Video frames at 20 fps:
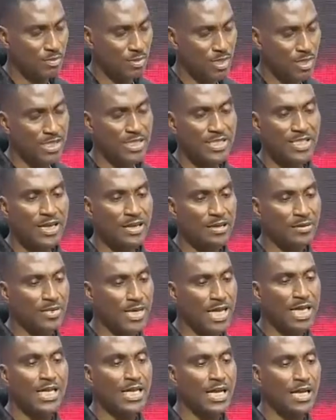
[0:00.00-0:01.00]
he said,
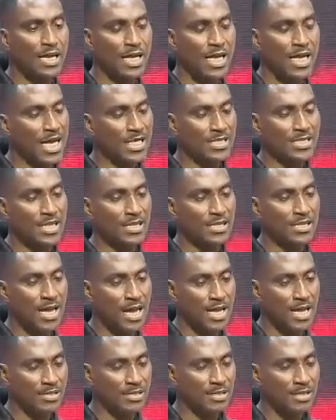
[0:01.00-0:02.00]
K K, I said,
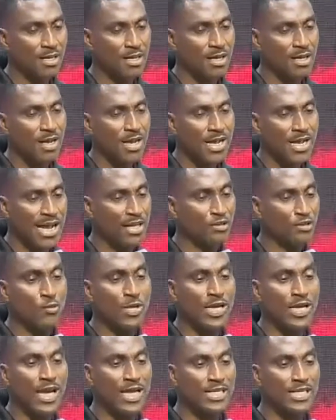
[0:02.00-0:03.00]
Dad, can you
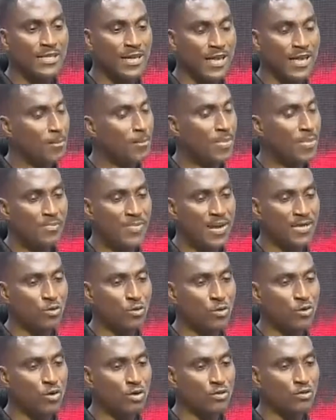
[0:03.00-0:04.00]
get a barber
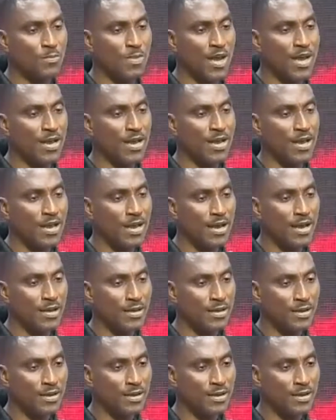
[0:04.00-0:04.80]
to cut my hair?